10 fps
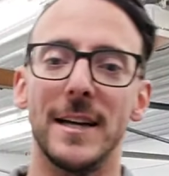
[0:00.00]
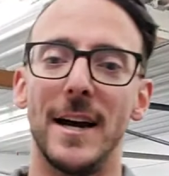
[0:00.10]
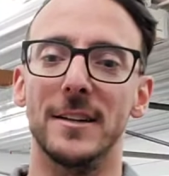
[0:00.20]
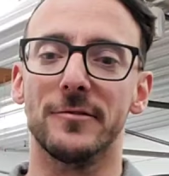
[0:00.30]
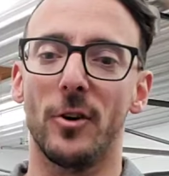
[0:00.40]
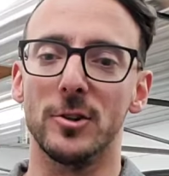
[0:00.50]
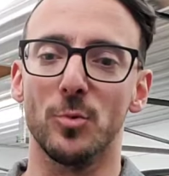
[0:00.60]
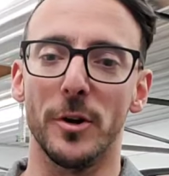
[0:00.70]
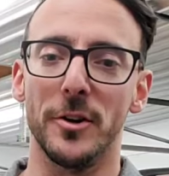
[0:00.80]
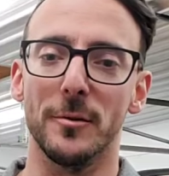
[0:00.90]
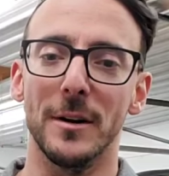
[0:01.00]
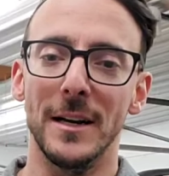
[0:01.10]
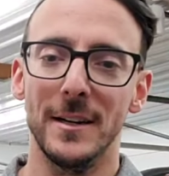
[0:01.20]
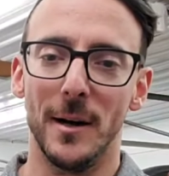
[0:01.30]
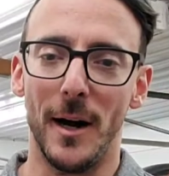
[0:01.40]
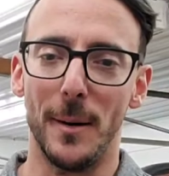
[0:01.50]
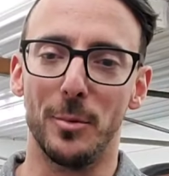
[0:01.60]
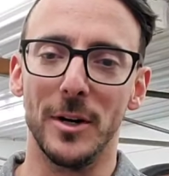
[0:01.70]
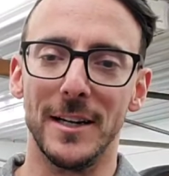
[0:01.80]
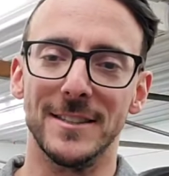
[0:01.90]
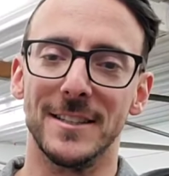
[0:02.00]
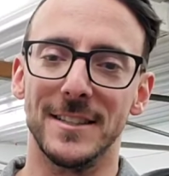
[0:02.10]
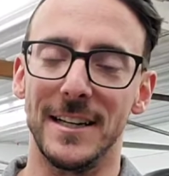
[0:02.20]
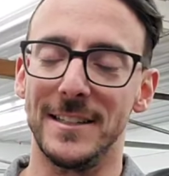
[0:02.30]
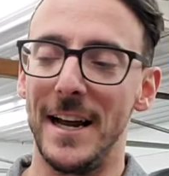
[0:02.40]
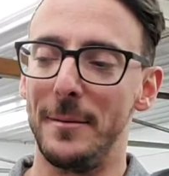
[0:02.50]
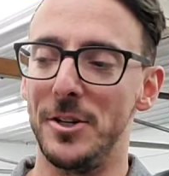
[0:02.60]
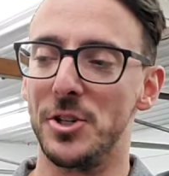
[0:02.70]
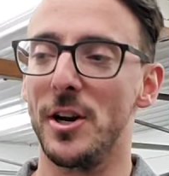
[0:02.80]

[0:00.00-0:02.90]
that as far as with your pre-existing damage.